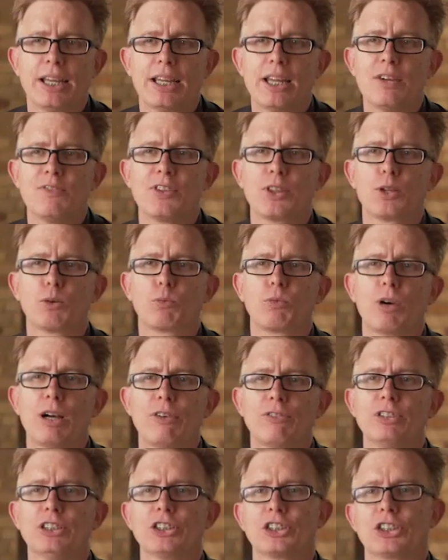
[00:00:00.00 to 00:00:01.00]
given the
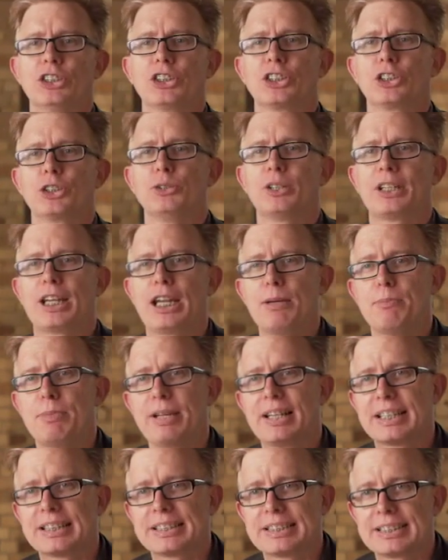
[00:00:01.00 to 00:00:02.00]
references to
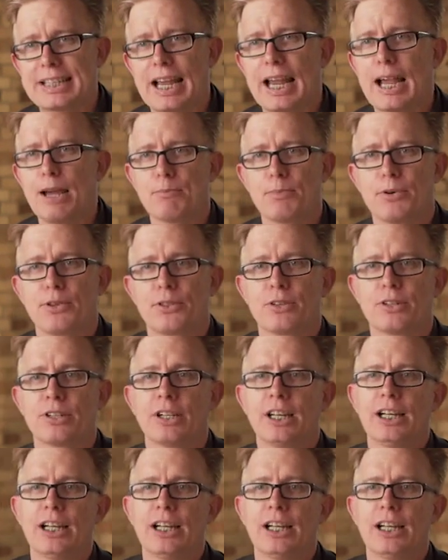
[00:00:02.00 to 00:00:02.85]
keeping the Sabbath